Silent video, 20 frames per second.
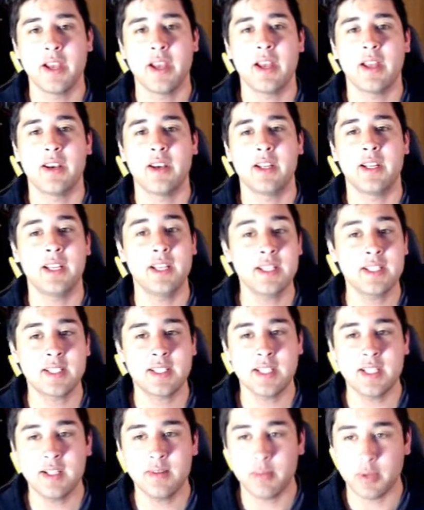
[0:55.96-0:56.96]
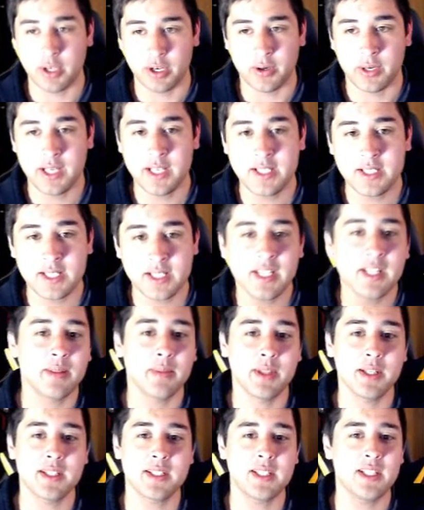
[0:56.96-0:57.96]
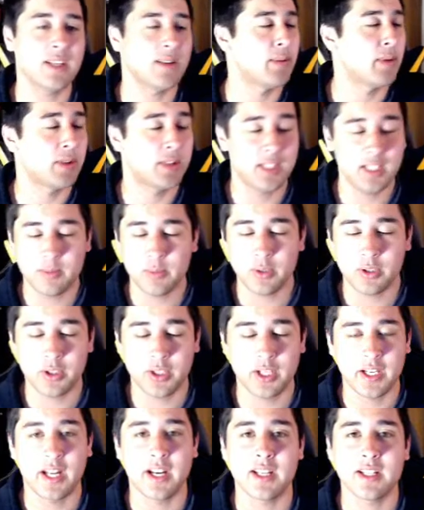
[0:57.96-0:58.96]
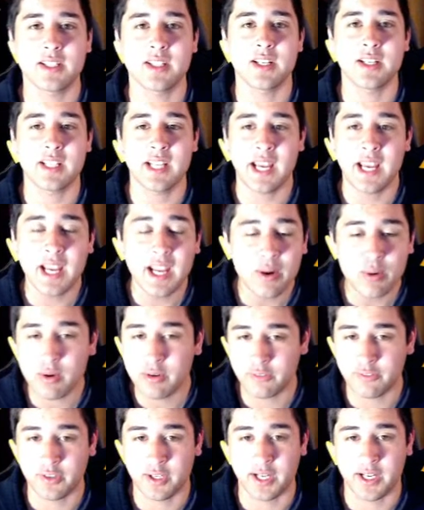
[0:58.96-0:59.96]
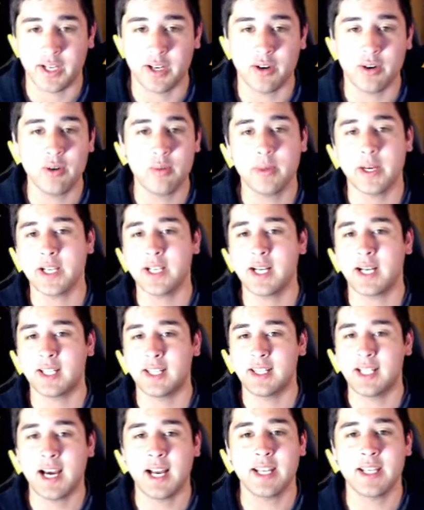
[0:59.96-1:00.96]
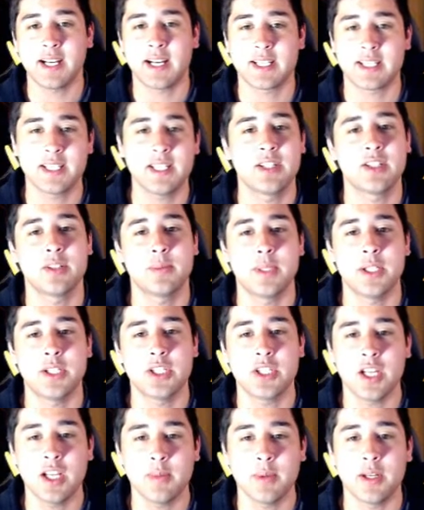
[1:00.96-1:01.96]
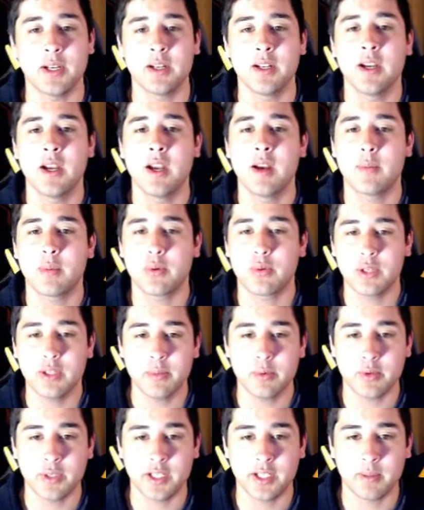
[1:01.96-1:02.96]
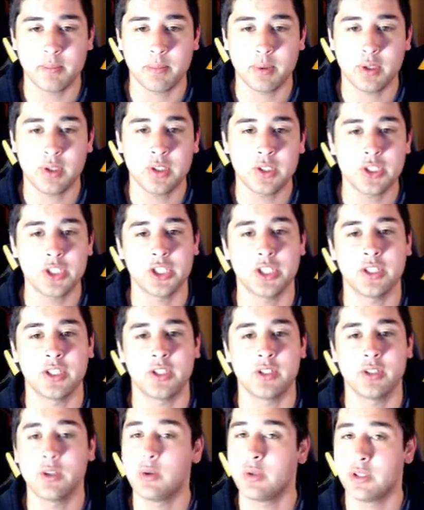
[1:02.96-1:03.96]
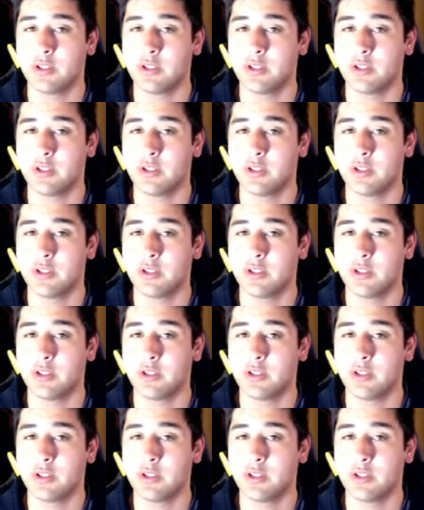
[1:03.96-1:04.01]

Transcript: His team, though, the team we're looking at is terrifying. Oh my God, Latias, Diggersby, Shaman, Primarina, Persian, Alolan